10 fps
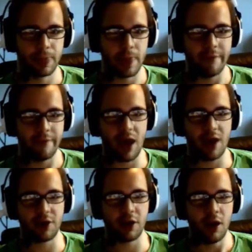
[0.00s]

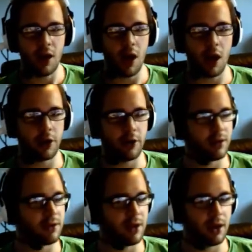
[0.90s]
Father, are you
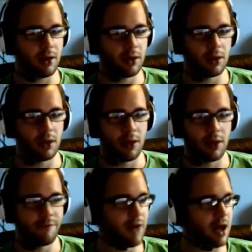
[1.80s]
in there?
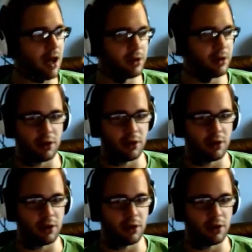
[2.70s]
Father!